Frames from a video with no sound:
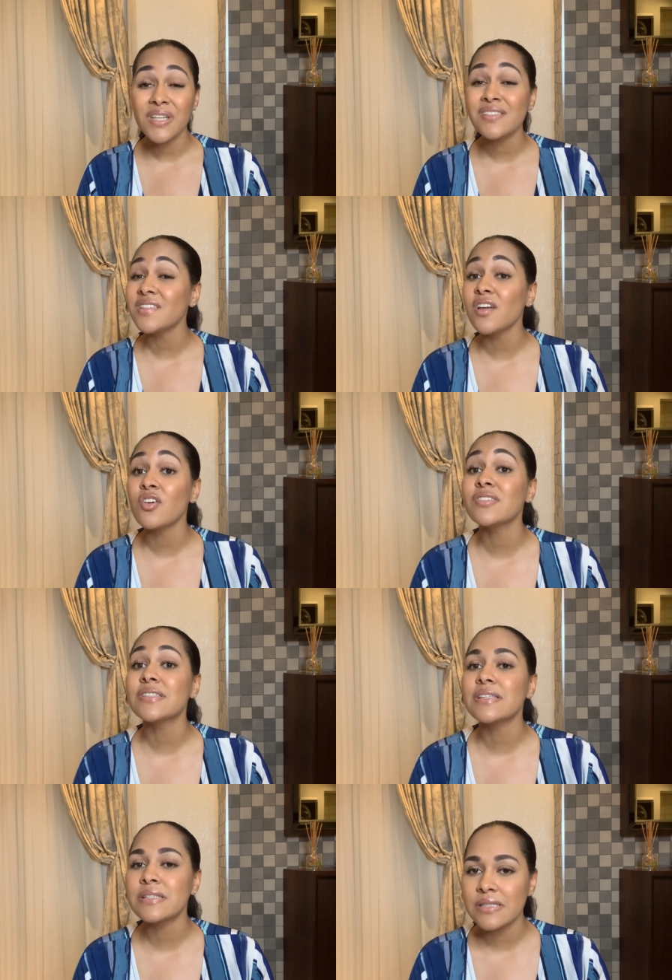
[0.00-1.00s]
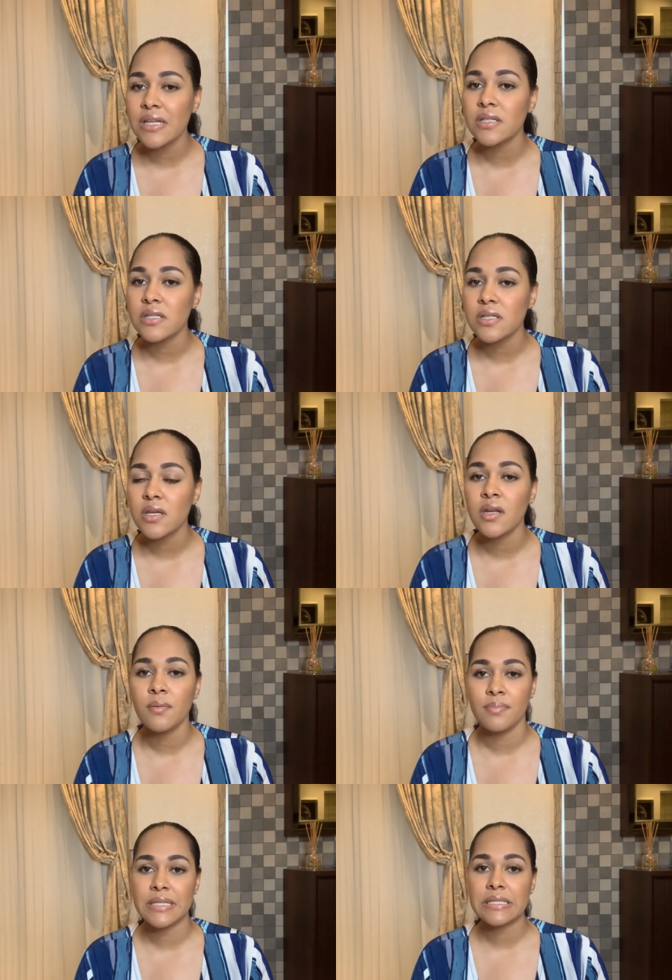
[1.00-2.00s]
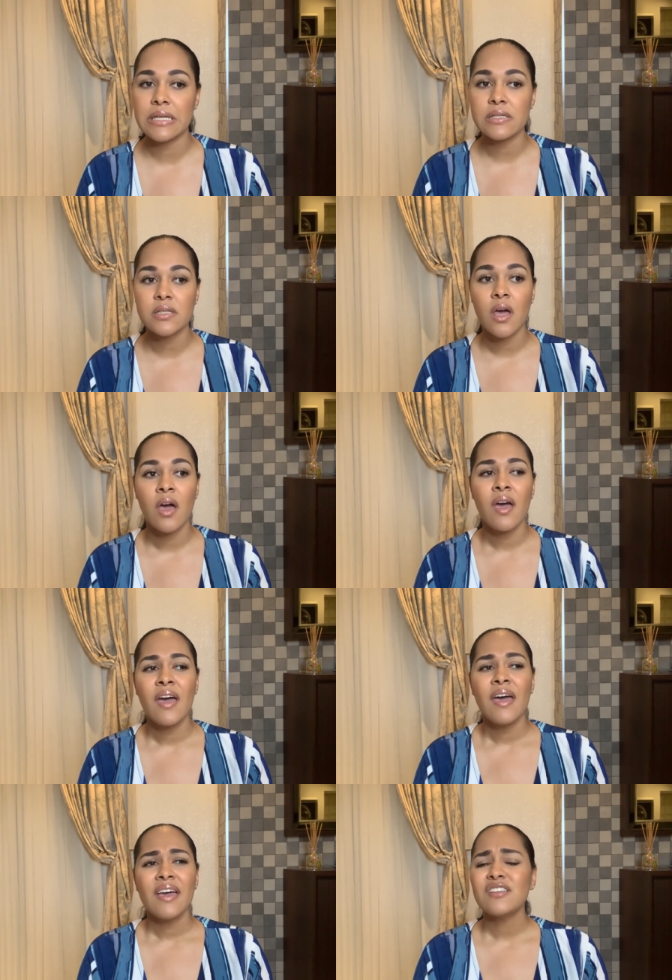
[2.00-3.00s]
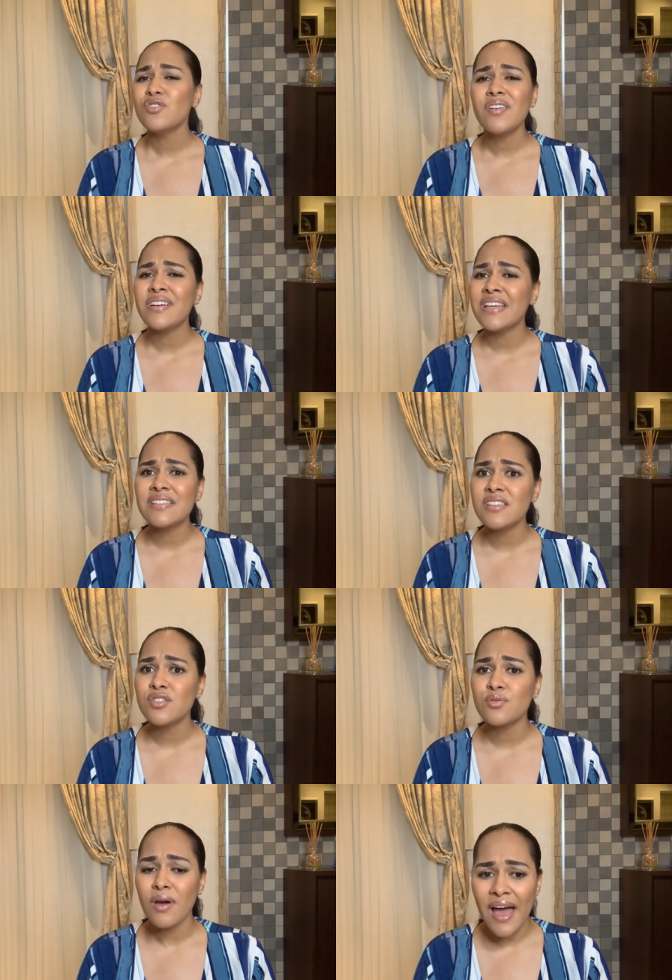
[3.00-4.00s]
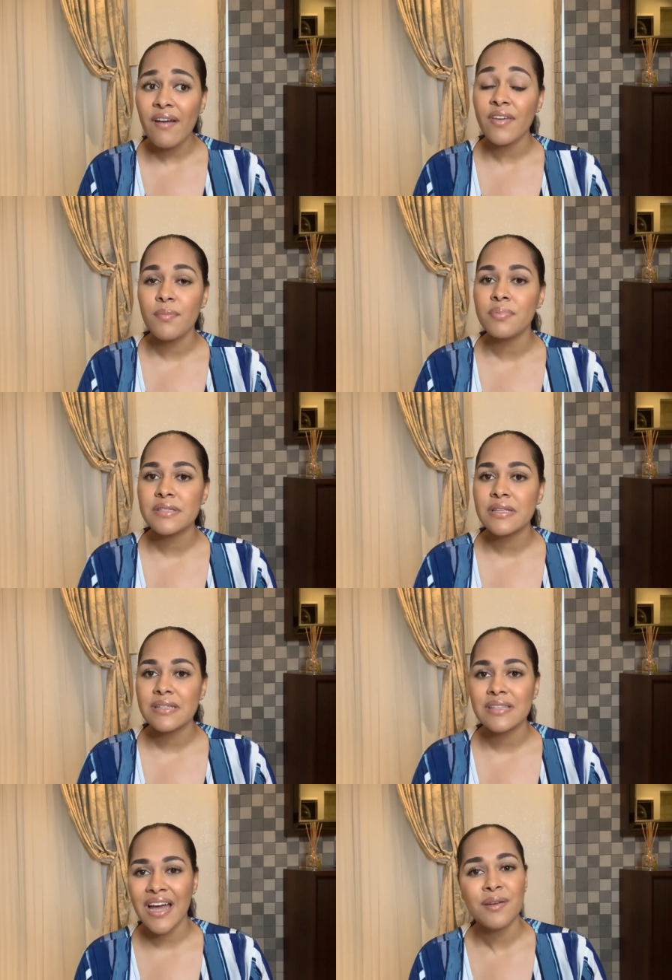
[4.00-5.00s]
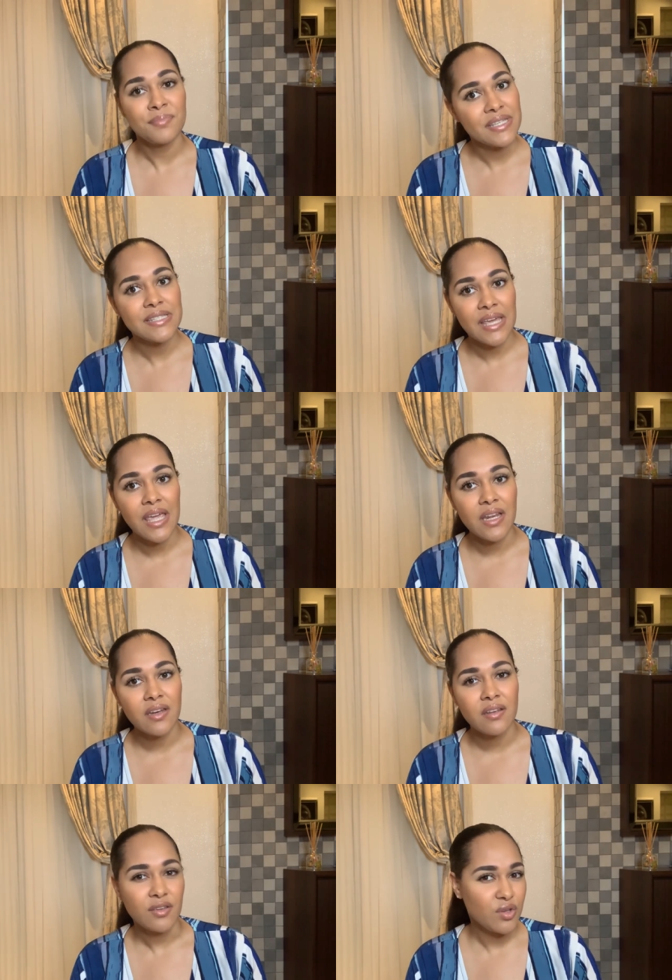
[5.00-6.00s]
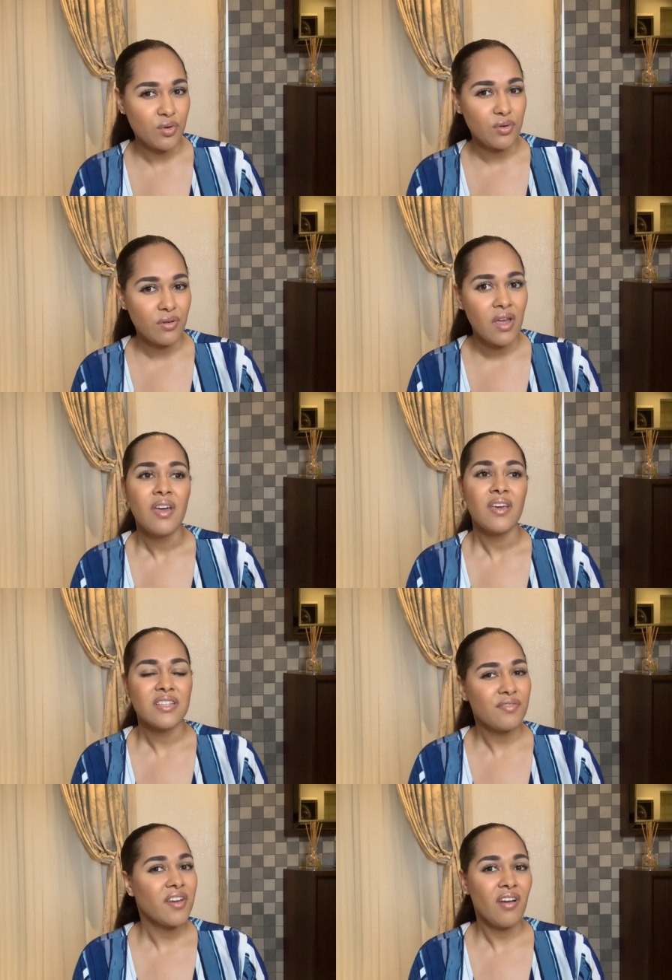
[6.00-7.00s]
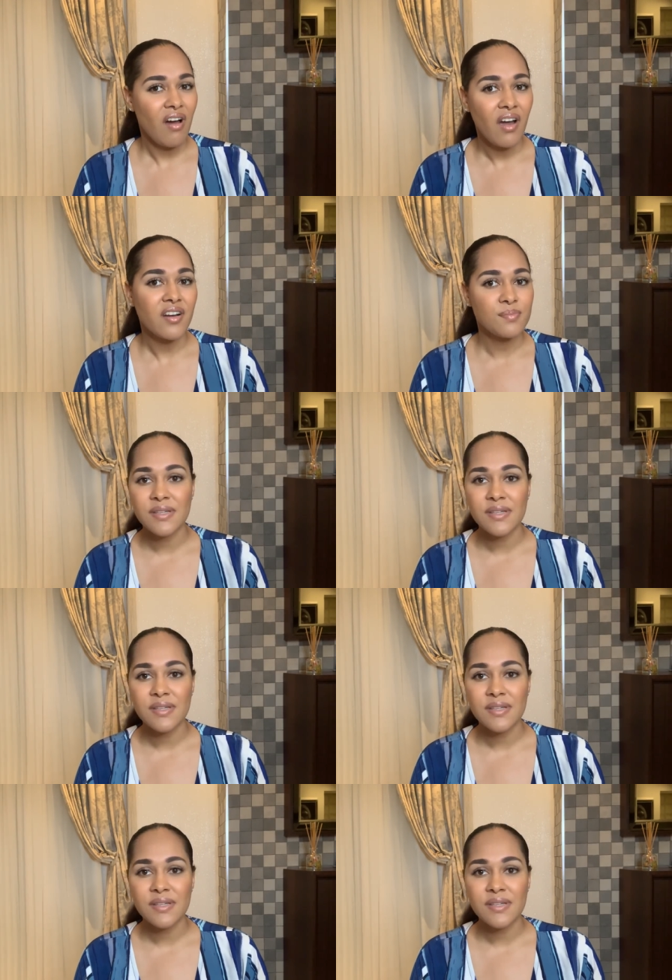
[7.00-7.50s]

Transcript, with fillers: stay consistent in a business it's not even easy to have a business and be sane you know it's very hard